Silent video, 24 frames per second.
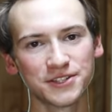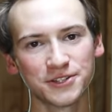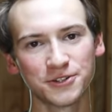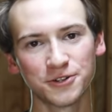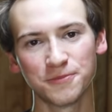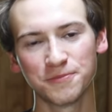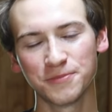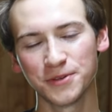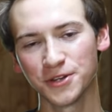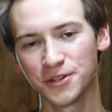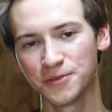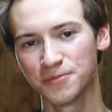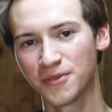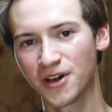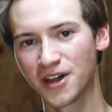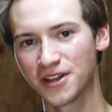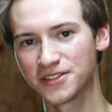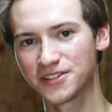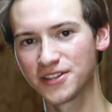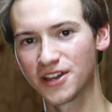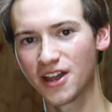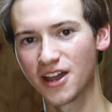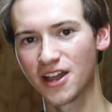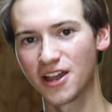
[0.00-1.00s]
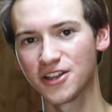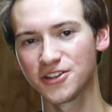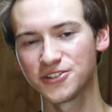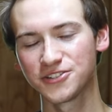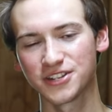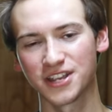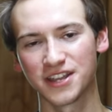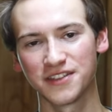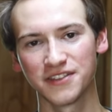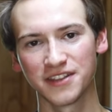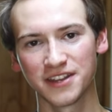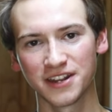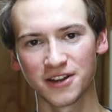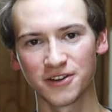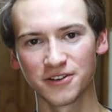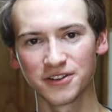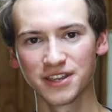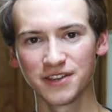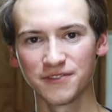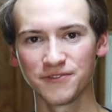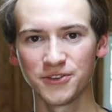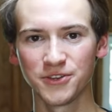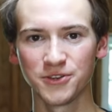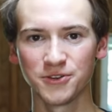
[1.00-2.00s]
little build montage, and then I'll
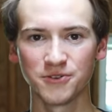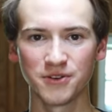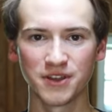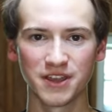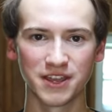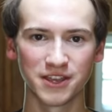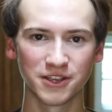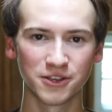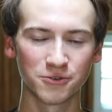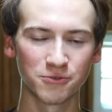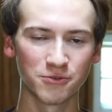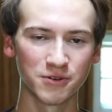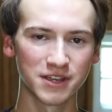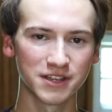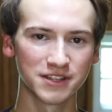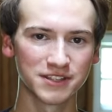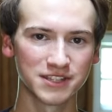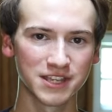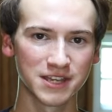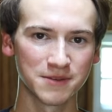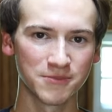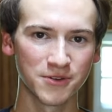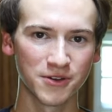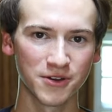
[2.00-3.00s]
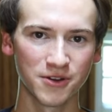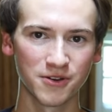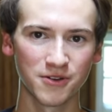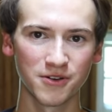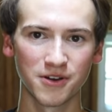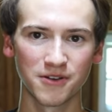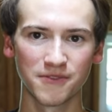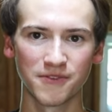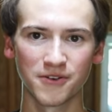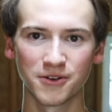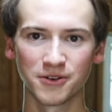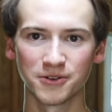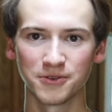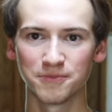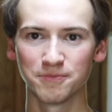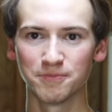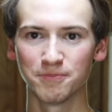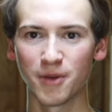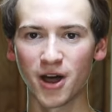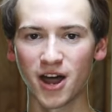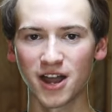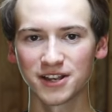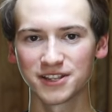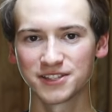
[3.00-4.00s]
give you a quick demo of our
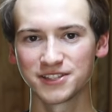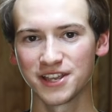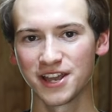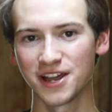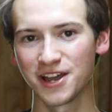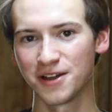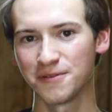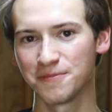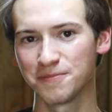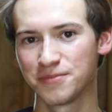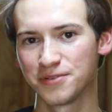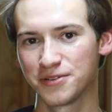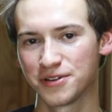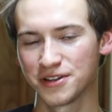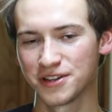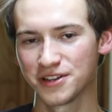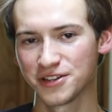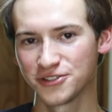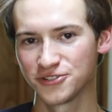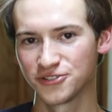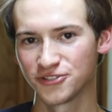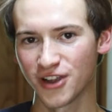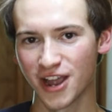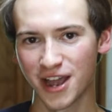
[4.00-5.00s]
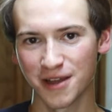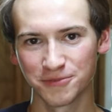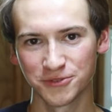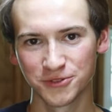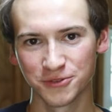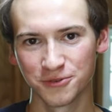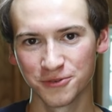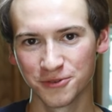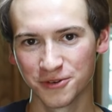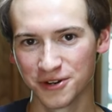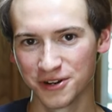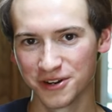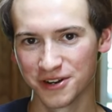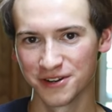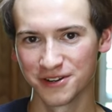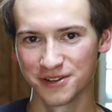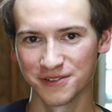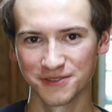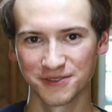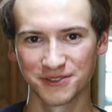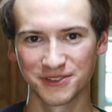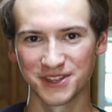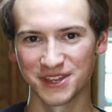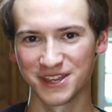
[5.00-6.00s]
mocked up trapdoor
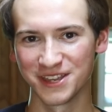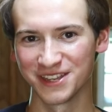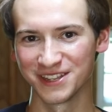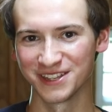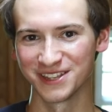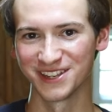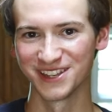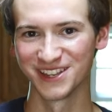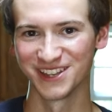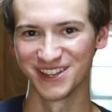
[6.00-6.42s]
thing.